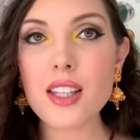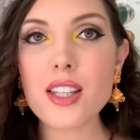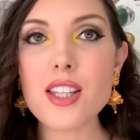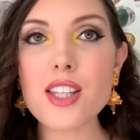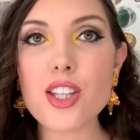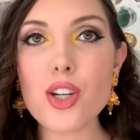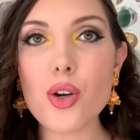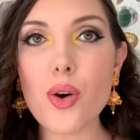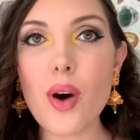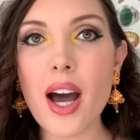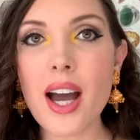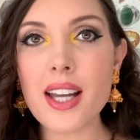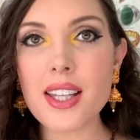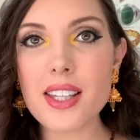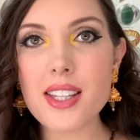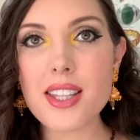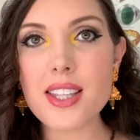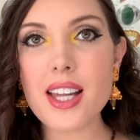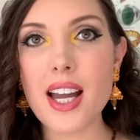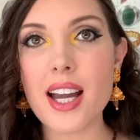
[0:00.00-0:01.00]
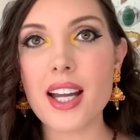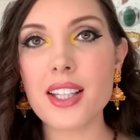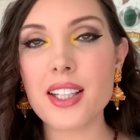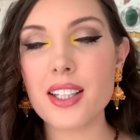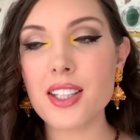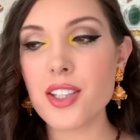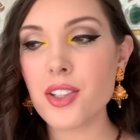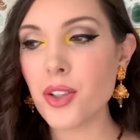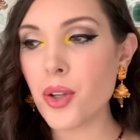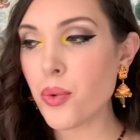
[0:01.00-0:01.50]
So I
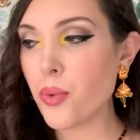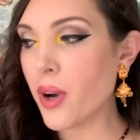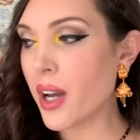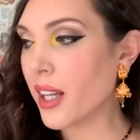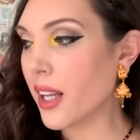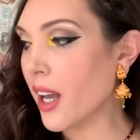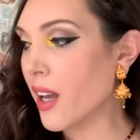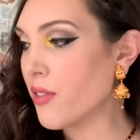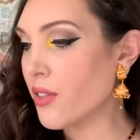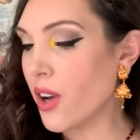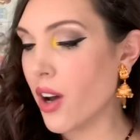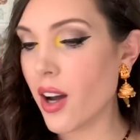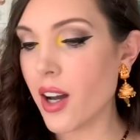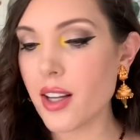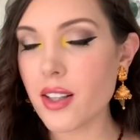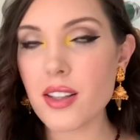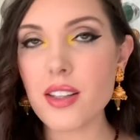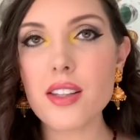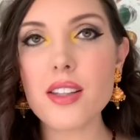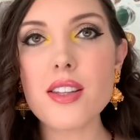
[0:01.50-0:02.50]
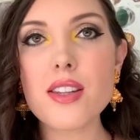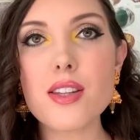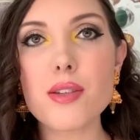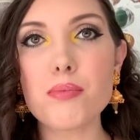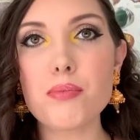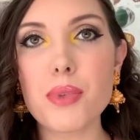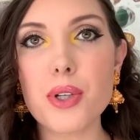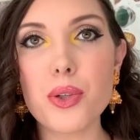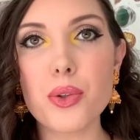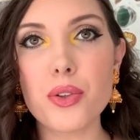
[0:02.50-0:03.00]
decided, you know what? I've got
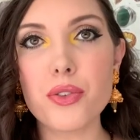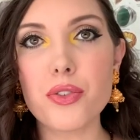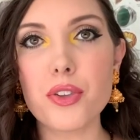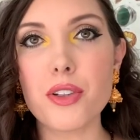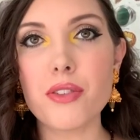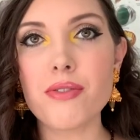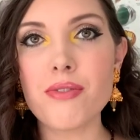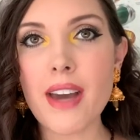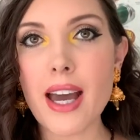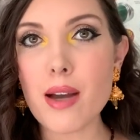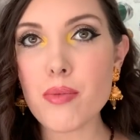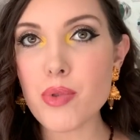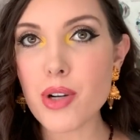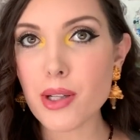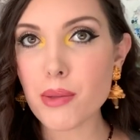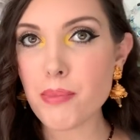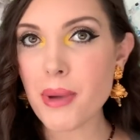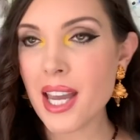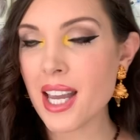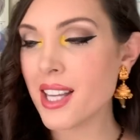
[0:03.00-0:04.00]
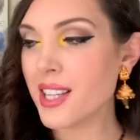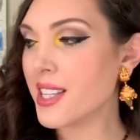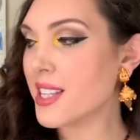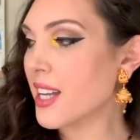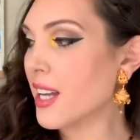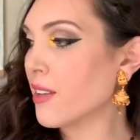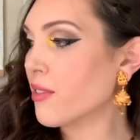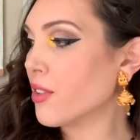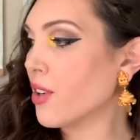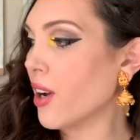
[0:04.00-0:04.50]
some beautiful fabric paints.
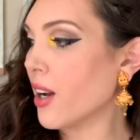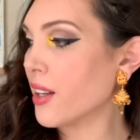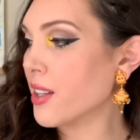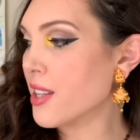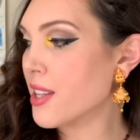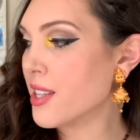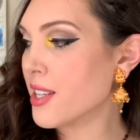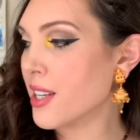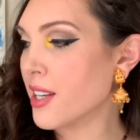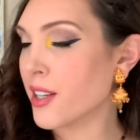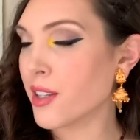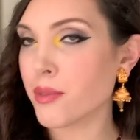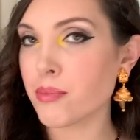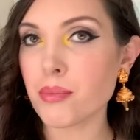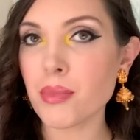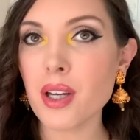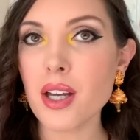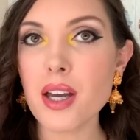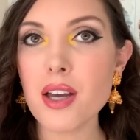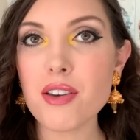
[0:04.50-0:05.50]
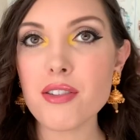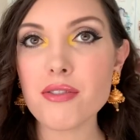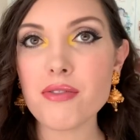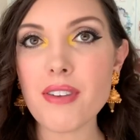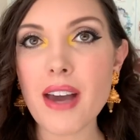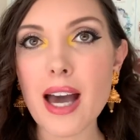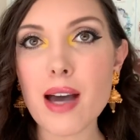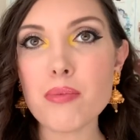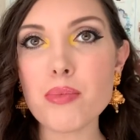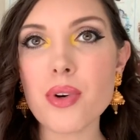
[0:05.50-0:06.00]
I've got some
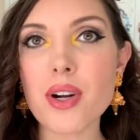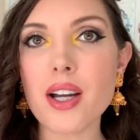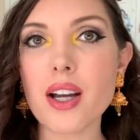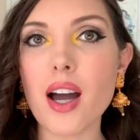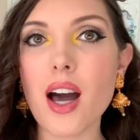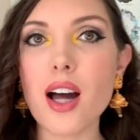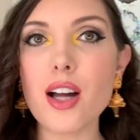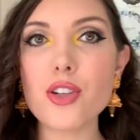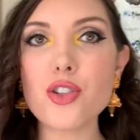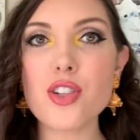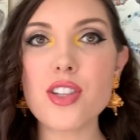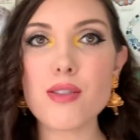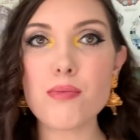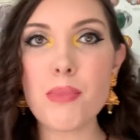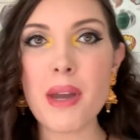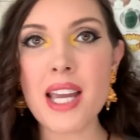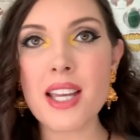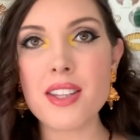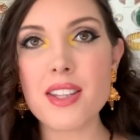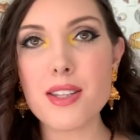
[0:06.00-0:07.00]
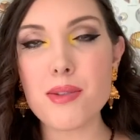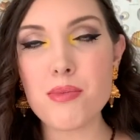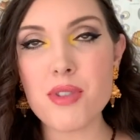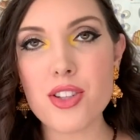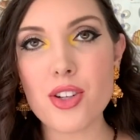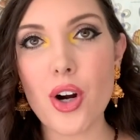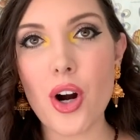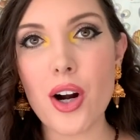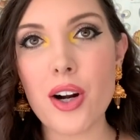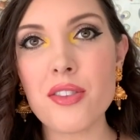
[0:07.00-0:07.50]
fabric. I'll just paint some
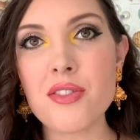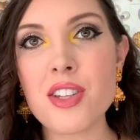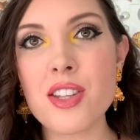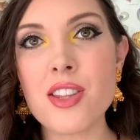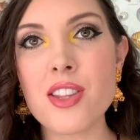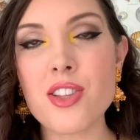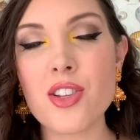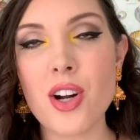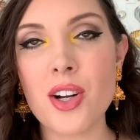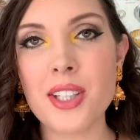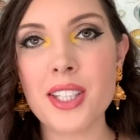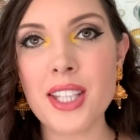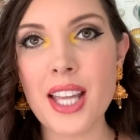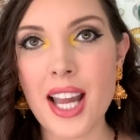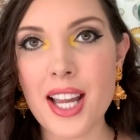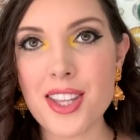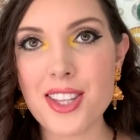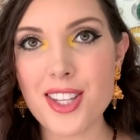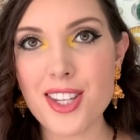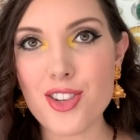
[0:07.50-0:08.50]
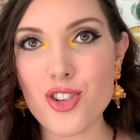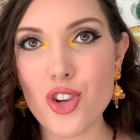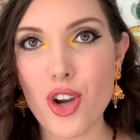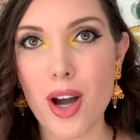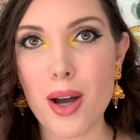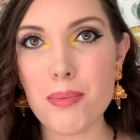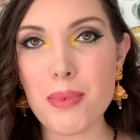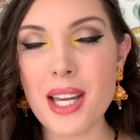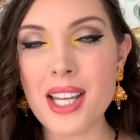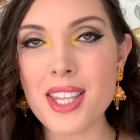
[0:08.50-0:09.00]
scarves and start an Etsy
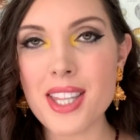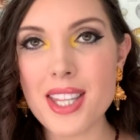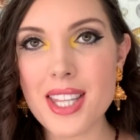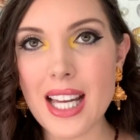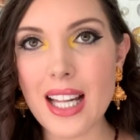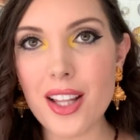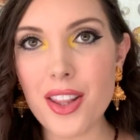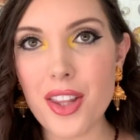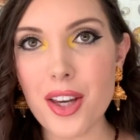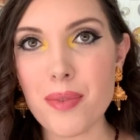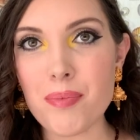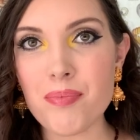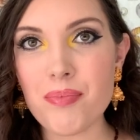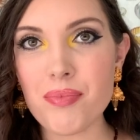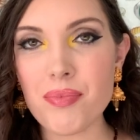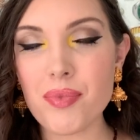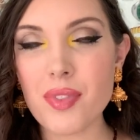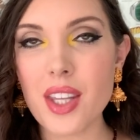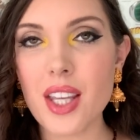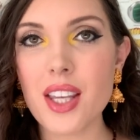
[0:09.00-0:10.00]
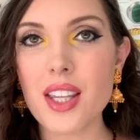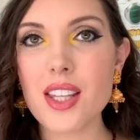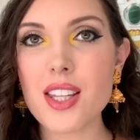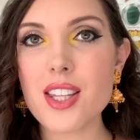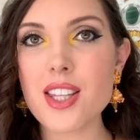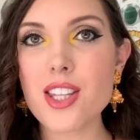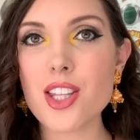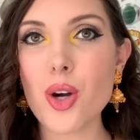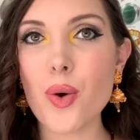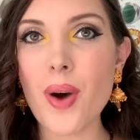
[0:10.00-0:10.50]
shop and sell them.
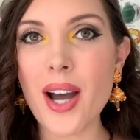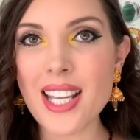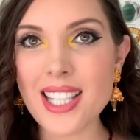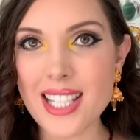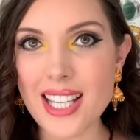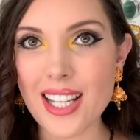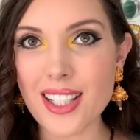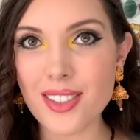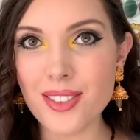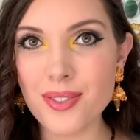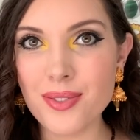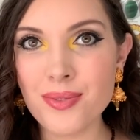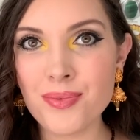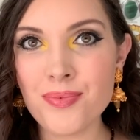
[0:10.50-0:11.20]
So I did.